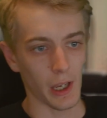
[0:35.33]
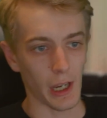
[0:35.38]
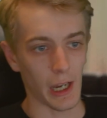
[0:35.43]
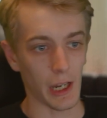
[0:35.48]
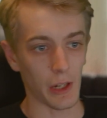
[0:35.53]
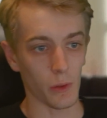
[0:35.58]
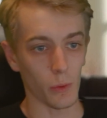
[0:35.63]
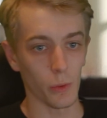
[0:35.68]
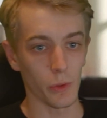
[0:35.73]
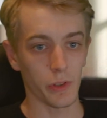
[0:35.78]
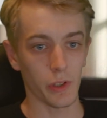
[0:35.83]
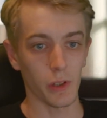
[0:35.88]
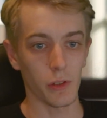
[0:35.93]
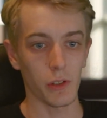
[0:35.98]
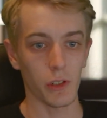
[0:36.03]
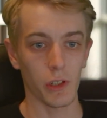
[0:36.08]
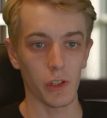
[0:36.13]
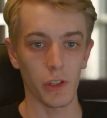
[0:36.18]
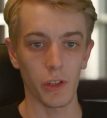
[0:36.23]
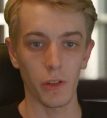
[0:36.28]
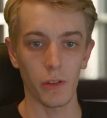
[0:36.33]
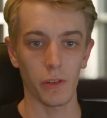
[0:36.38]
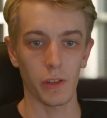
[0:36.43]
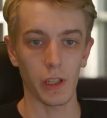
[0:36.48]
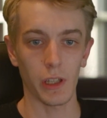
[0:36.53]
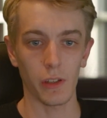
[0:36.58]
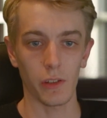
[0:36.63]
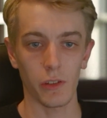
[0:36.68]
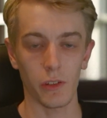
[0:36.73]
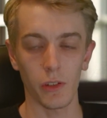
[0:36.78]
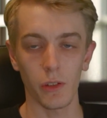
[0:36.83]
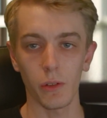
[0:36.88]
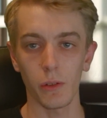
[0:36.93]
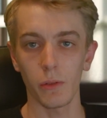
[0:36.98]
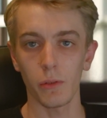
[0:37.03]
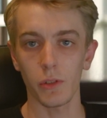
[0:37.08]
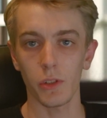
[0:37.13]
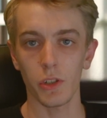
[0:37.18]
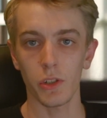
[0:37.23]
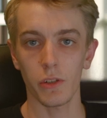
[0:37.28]
and also you can use it
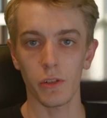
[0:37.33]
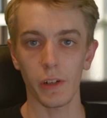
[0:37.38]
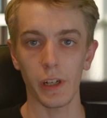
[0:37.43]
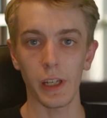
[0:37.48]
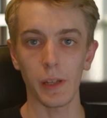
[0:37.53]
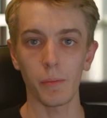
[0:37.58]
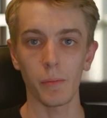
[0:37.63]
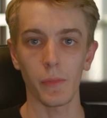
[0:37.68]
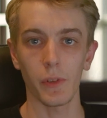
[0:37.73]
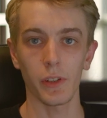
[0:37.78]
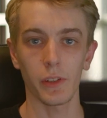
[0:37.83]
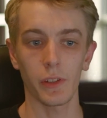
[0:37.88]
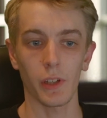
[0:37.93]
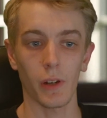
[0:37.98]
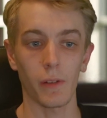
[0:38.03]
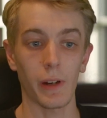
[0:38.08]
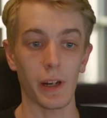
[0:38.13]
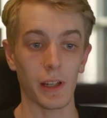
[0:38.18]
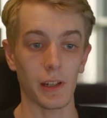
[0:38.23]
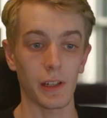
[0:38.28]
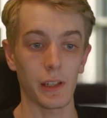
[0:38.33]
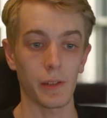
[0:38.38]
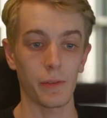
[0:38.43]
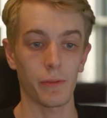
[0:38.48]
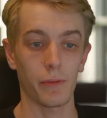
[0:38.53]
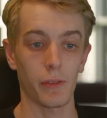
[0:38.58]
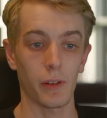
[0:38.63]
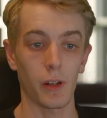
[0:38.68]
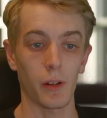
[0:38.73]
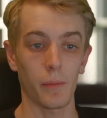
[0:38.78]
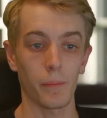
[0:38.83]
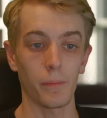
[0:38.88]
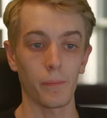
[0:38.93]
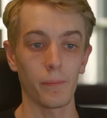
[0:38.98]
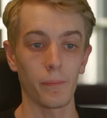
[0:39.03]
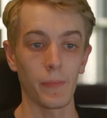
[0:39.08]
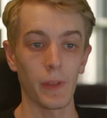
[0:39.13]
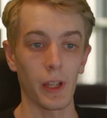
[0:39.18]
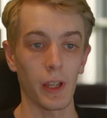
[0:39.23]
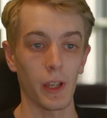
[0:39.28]
to stream directly
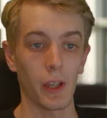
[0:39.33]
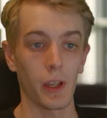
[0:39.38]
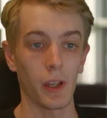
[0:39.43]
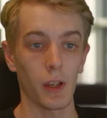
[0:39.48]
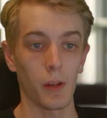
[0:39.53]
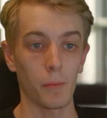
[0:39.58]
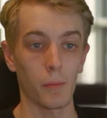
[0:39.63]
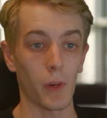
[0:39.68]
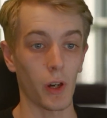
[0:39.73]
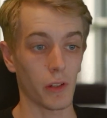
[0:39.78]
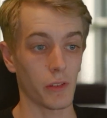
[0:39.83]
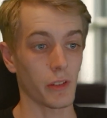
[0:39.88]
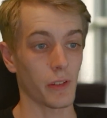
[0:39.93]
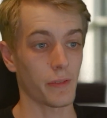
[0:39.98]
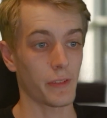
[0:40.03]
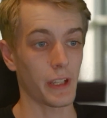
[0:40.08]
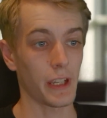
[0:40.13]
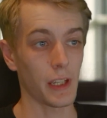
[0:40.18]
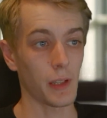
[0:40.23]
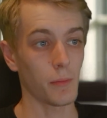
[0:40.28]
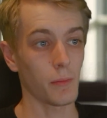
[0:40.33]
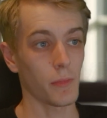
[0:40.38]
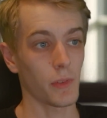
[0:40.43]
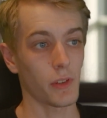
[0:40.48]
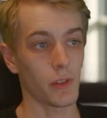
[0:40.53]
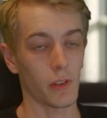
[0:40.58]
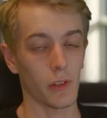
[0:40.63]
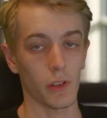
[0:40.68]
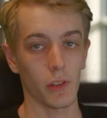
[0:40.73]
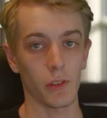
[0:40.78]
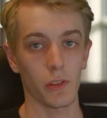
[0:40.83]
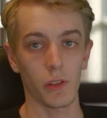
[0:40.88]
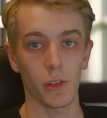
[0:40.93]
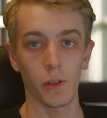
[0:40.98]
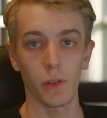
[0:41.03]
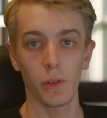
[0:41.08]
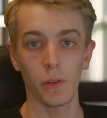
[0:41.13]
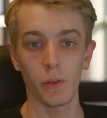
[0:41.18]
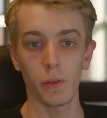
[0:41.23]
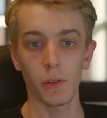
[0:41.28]
from Microsoft Teams
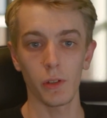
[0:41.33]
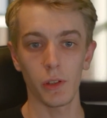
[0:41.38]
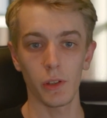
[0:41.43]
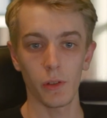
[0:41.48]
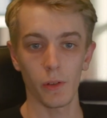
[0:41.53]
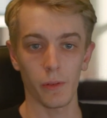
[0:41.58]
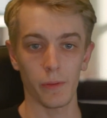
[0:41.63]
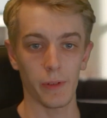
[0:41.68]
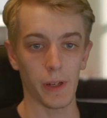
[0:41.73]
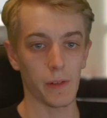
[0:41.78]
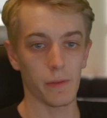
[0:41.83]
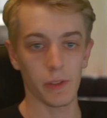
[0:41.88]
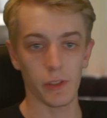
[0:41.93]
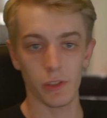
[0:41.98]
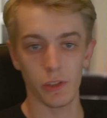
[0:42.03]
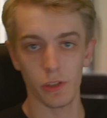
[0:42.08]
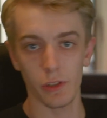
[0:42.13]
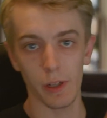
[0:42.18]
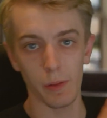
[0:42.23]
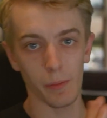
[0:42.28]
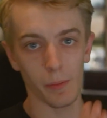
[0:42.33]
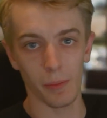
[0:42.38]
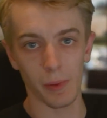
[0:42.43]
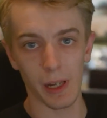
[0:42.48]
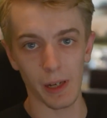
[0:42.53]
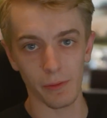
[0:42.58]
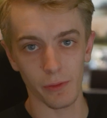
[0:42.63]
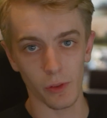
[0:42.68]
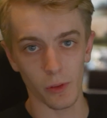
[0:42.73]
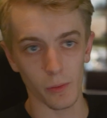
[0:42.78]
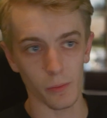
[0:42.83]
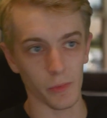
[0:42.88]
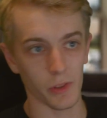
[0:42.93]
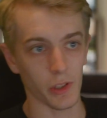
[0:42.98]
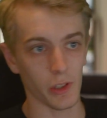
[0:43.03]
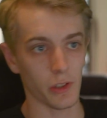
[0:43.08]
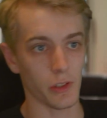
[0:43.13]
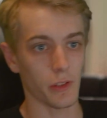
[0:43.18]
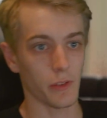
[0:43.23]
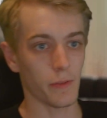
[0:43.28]
to your favorite streaming platforms
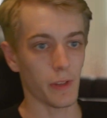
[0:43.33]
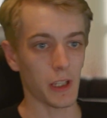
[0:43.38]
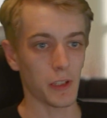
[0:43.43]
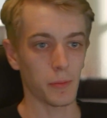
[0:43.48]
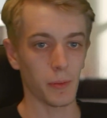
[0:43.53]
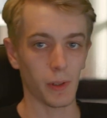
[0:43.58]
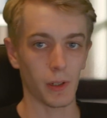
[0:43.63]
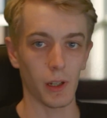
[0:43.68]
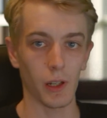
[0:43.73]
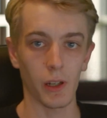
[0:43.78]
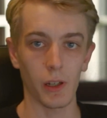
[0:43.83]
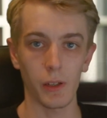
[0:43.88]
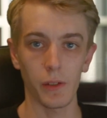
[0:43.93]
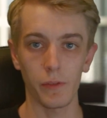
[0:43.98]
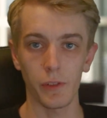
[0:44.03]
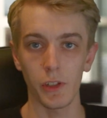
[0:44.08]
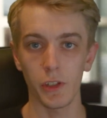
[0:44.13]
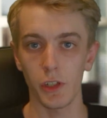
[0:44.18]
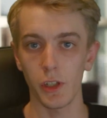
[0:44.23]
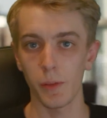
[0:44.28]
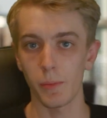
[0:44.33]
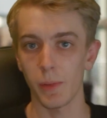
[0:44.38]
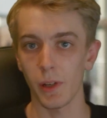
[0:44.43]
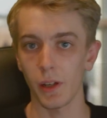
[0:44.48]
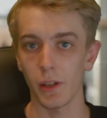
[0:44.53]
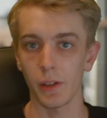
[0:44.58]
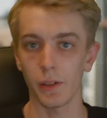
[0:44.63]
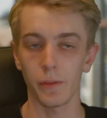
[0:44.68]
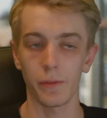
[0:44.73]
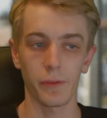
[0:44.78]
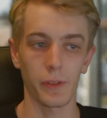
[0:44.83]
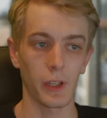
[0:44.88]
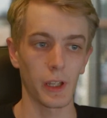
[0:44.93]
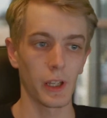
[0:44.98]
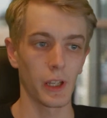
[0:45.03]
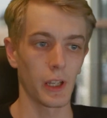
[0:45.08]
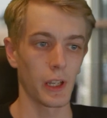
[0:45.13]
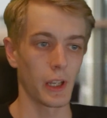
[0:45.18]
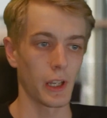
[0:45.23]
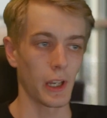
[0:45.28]
such as Facebook Live, YouTube Live,
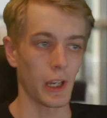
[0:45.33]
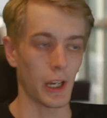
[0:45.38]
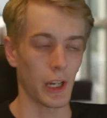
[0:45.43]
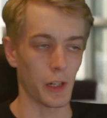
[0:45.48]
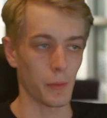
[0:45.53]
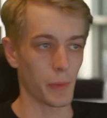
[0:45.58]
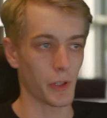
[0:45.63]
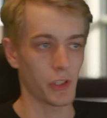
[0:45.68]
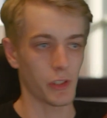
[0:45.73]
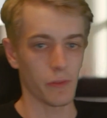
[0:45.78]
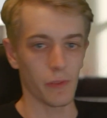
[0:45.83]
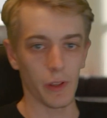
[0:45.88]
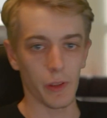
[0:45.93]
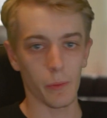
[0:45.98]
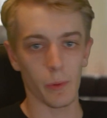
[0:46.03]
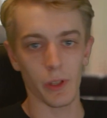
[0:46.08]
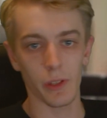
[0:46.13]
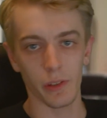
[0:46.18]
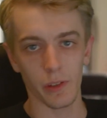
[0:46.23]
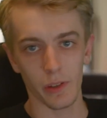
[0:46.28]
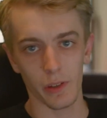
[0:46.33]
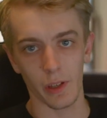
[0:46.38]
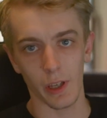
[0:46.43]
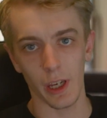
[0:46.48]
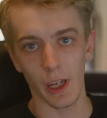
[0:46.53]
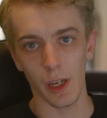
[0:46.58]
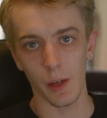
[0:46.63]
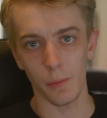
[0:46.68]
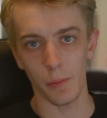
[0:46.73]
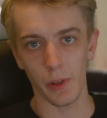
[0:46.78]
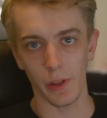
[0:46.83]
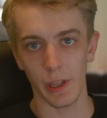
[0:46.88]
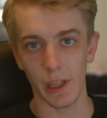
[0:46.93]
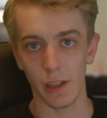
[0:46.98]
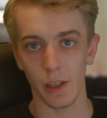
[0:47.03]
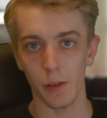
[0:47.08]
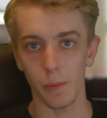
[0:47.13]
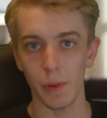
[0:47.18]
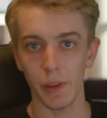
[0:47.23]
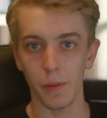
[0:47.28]
and a bunch of other ones, um, but they're
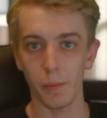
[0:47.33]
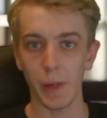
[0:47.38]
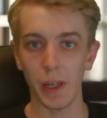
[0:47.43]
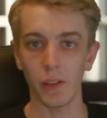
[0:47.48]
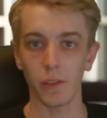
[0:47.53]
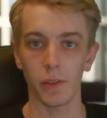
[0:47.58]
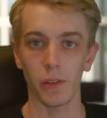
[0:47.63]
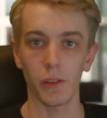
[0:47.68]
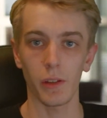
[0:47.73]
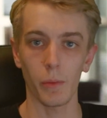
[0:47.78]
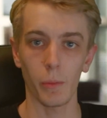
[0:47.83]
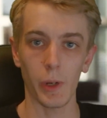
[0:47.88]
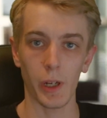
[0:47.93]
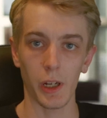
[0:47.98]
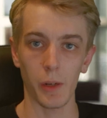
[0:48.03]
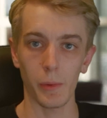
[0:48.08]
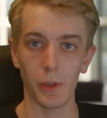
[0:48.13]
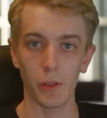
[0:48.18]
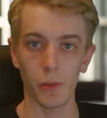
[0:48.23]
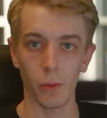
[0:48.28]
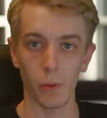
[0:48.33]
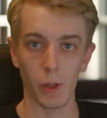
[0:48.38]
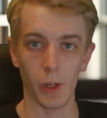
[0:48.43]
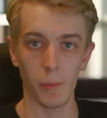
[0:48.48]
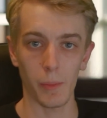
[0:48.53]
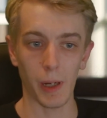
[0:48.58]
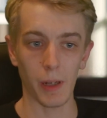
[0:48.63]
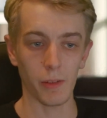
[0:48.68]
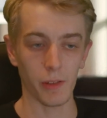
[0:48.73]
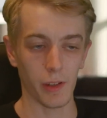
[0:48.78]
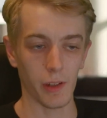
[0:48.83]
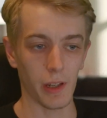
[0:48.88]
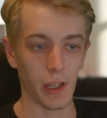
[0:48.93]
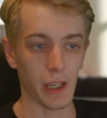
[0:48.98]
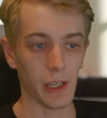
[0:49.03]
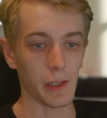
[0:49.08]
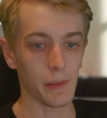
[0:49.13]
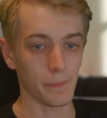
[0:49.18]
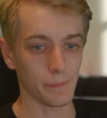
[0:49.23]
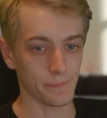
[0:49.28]
going to be the main two that we're going to be talking about
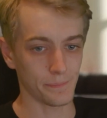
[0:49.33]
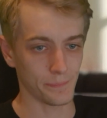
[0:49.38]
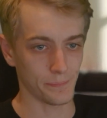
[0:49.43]
today.